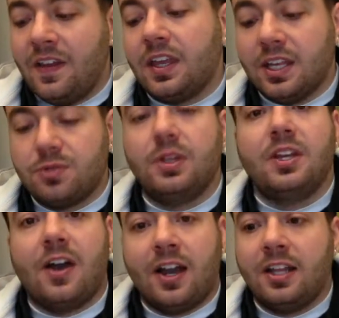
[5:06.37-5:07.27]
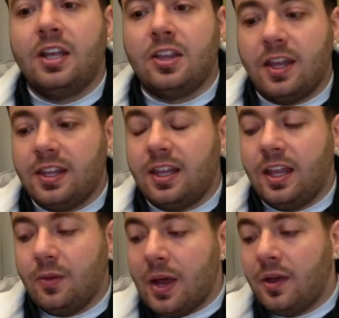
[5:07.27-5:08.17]
and the kids really got it, and they thought that
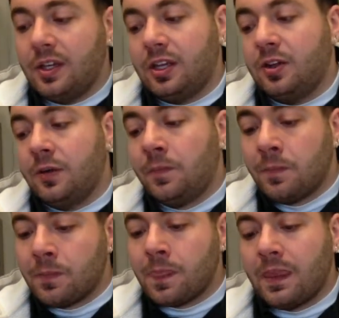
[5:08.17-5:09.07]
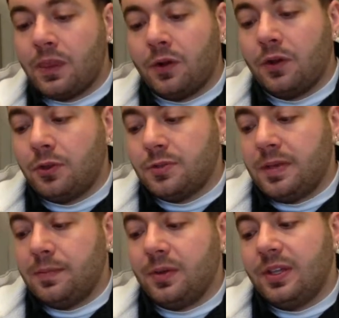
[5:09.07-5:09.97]
like, wow, like, there are those
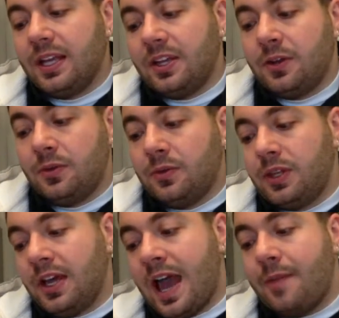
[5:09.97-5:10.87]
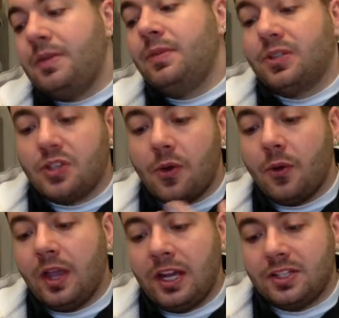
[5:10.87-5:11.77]
people like, the Happy Meal
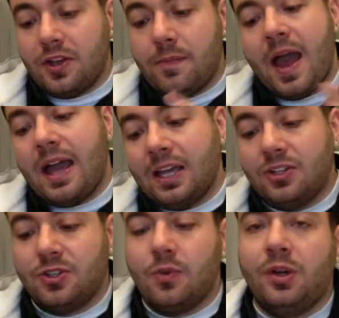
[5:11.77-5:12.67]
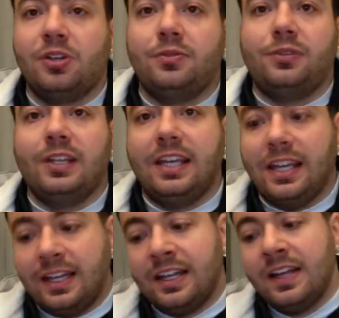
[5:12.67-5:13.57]
toy, and it's all packaged so
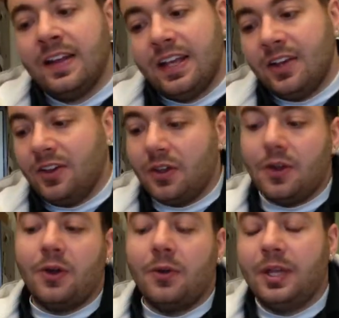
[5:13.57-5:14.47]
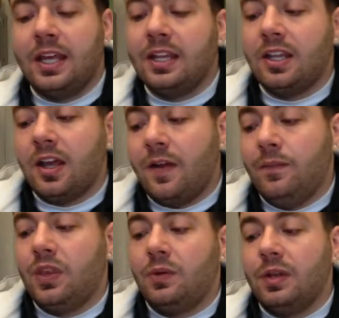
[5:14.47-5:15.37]
wonderfully, and here you go, and
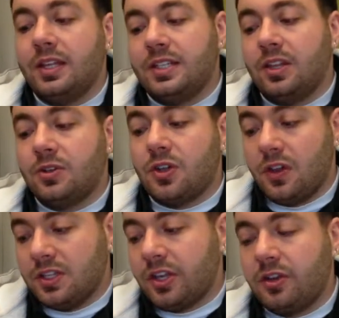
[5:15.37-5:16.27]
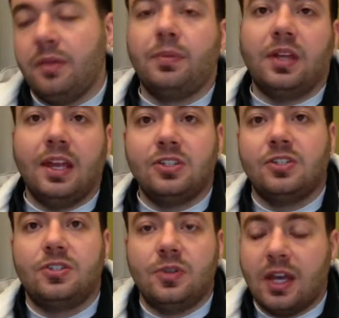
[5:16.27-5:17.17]
then they realized that there's all these other
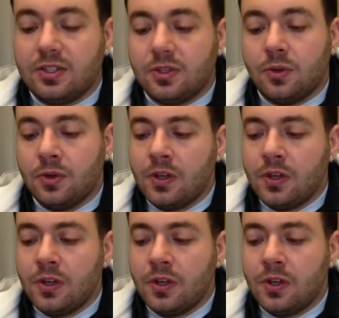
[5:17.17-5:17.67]
implications to that. So